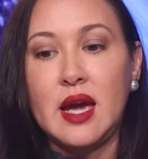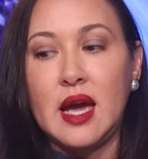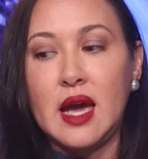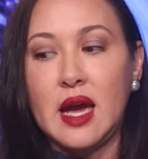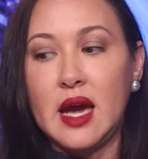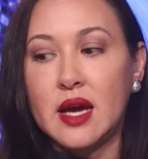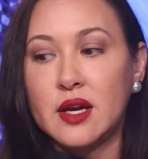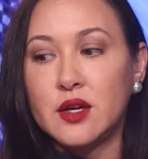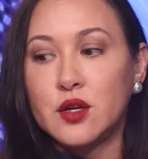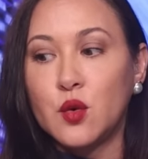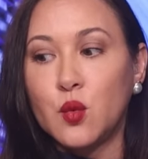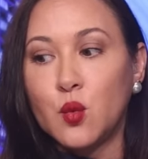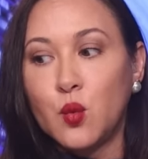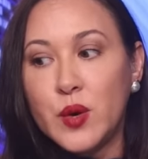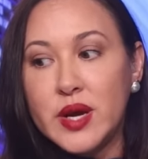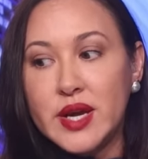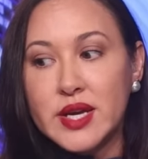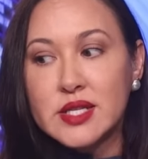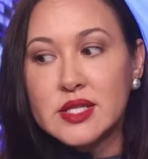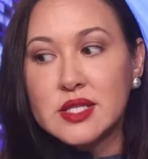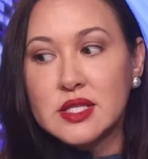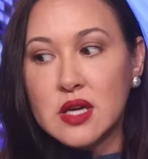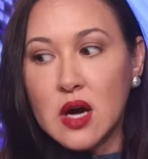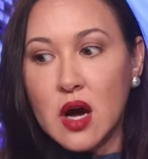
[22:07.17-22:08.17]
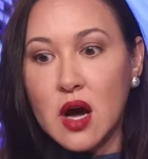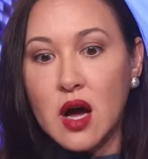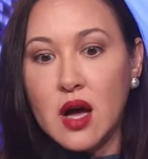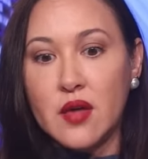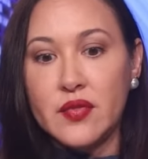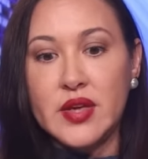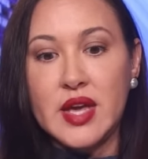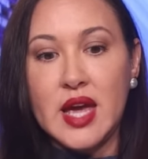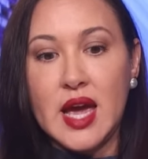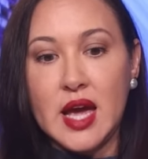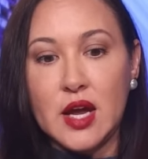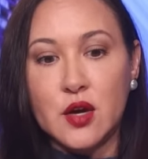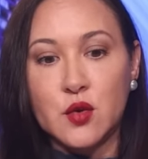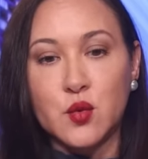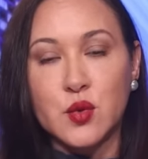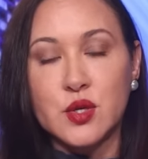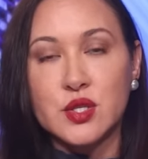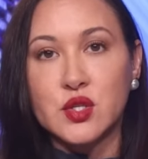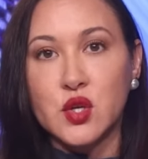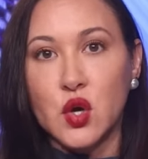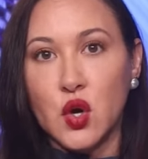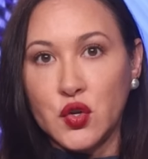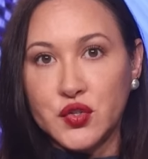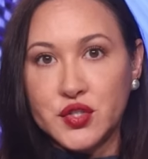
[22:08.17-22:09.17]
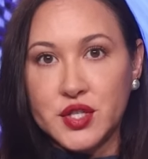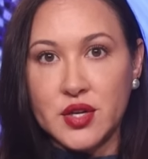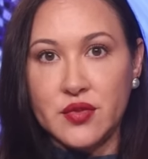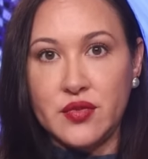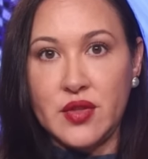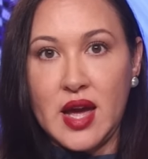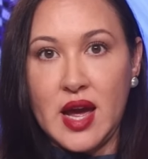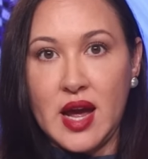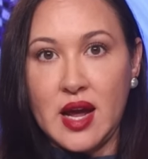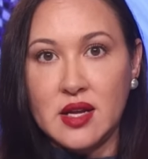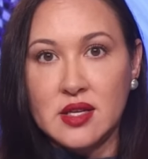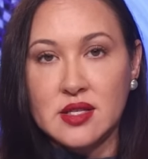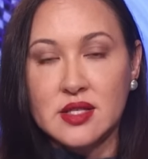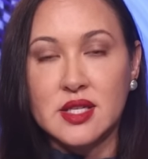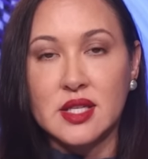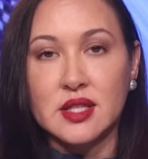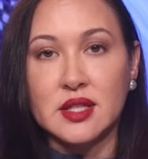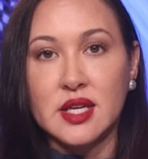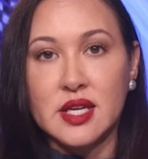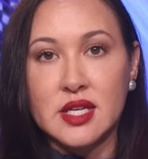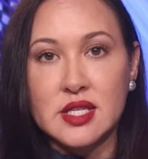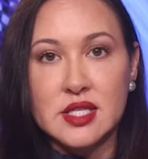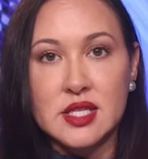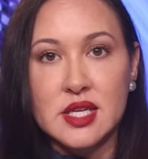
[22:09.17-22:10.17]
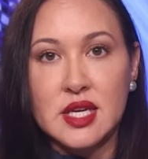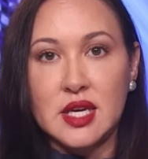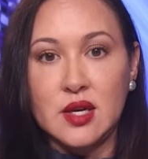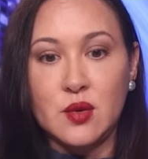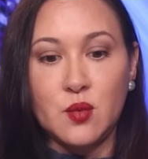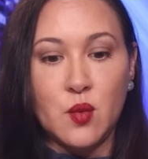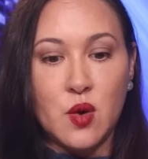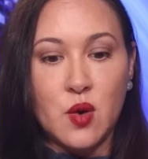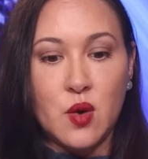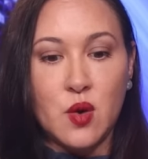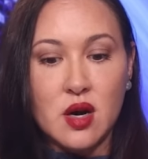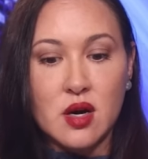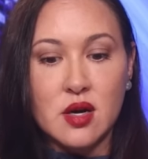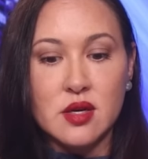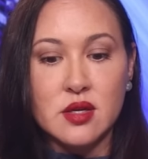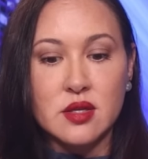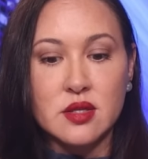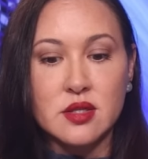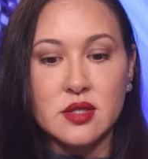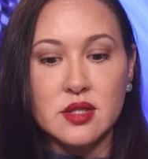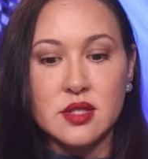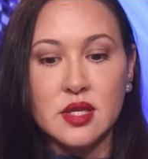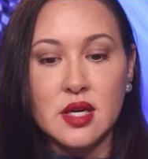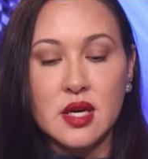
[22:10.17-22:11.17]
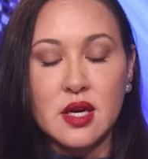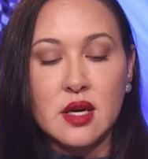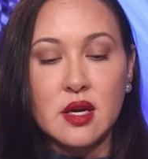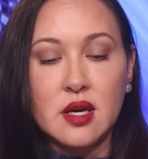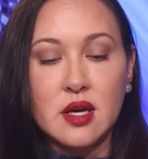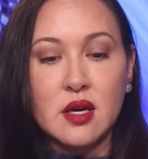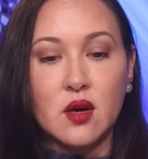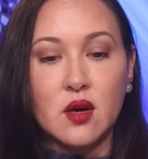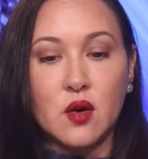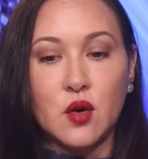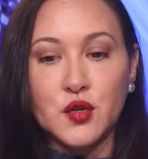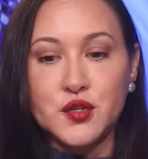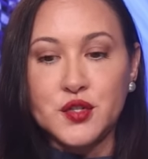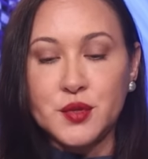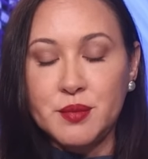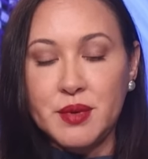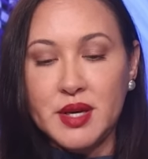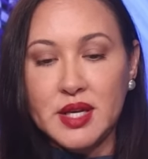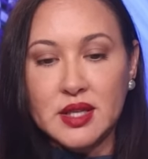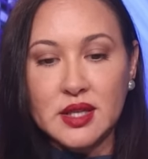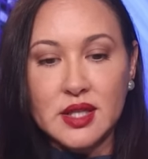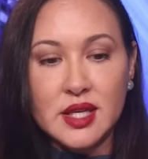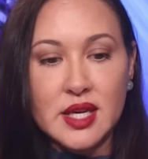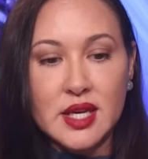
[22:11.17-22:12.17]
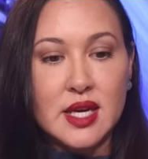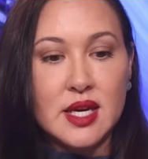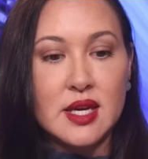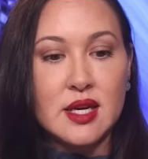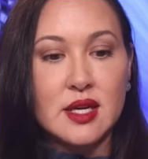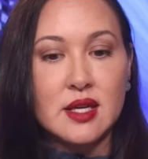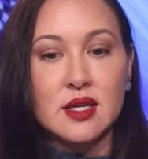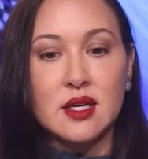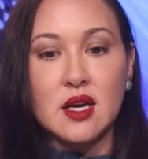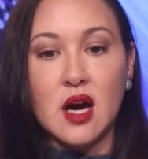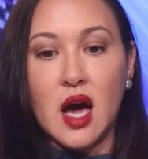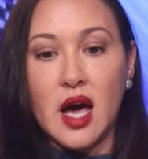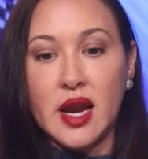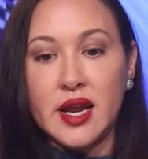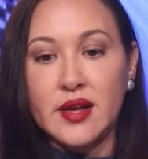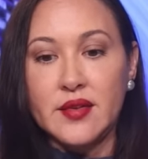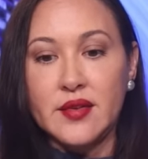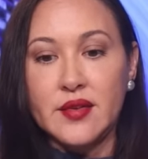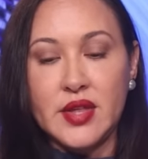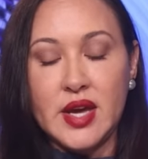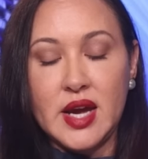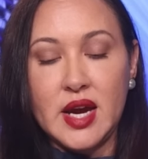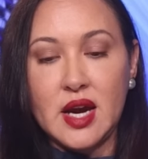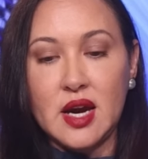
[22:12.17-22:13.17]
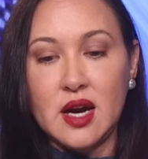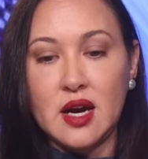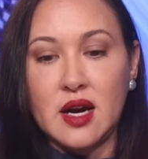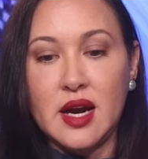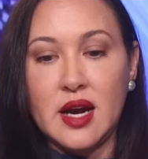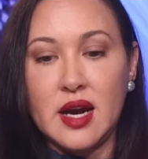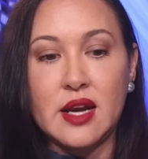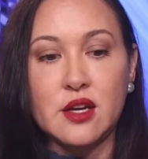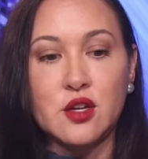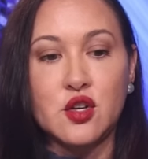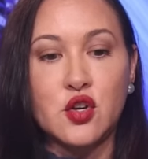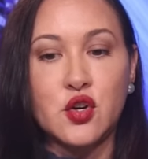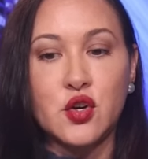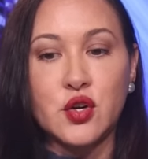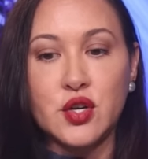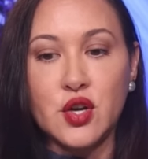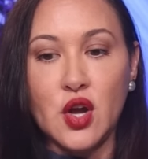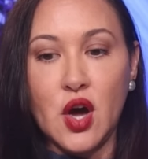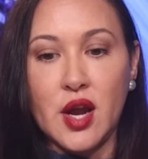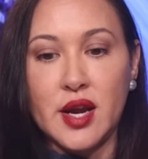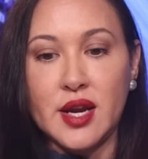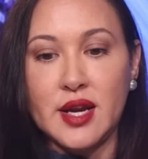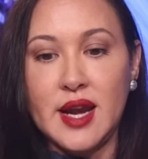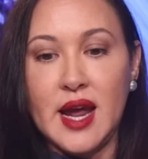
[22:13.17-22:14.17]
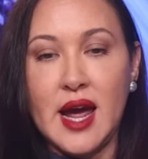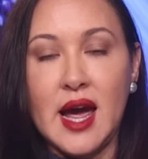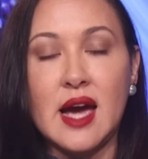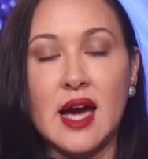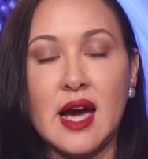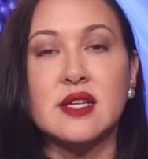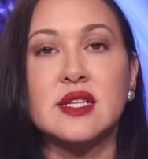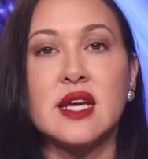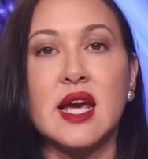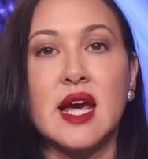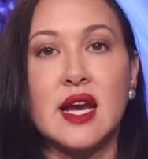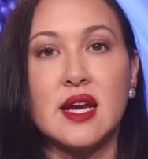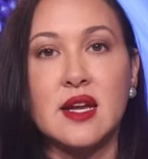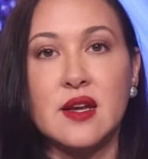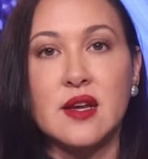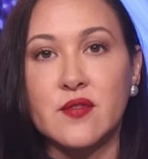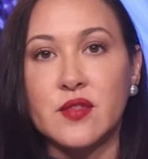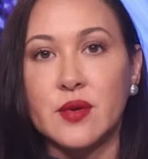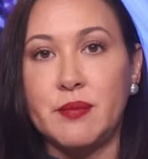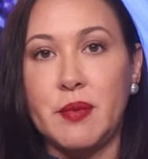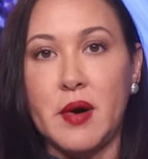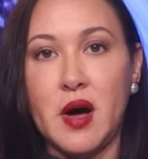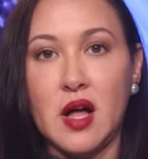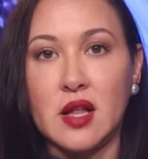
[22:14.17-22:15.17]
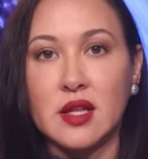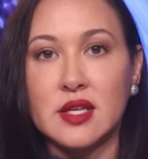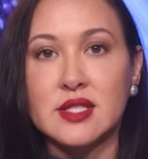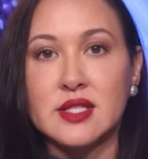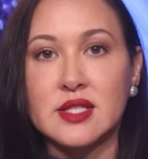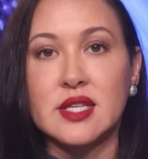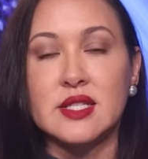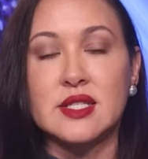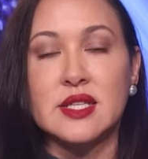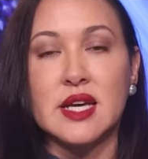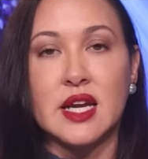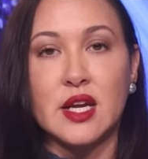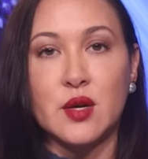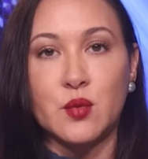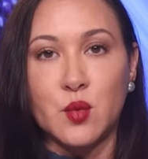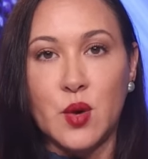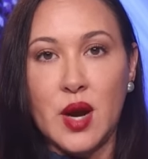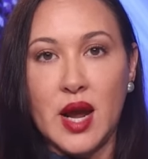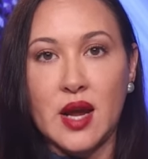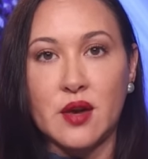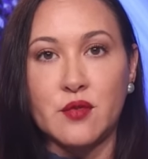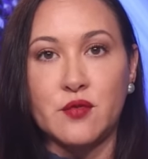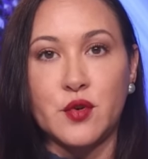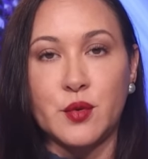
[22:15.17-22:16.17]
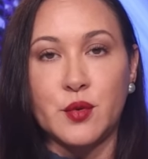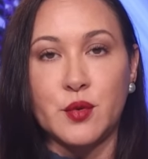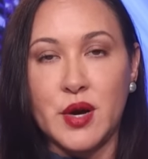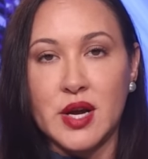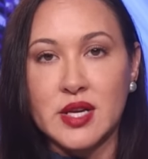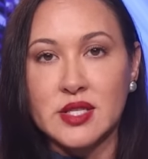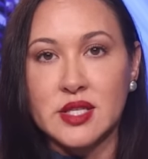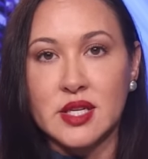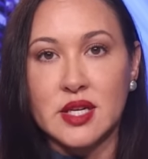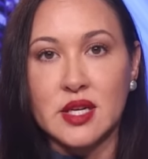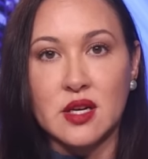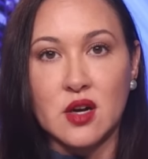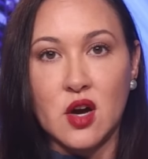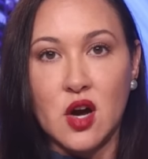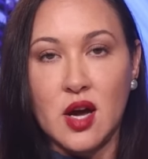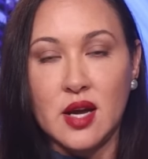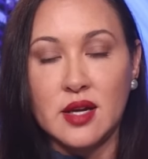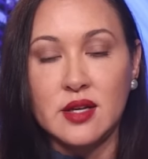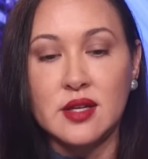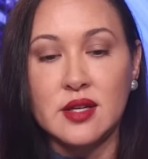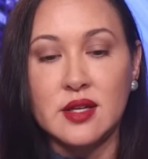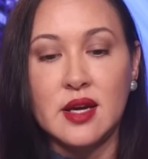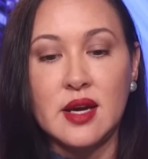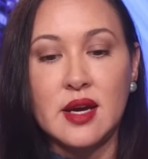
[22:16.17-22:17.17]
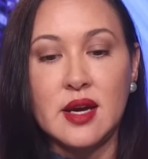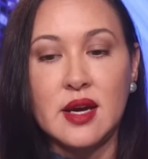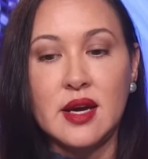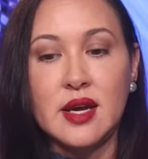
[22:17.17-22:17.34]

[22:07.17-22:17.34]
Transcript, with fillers: And we saw the end result in that. Zelensky was ultimately got in there and could not enact any of the policies that he ran for president on.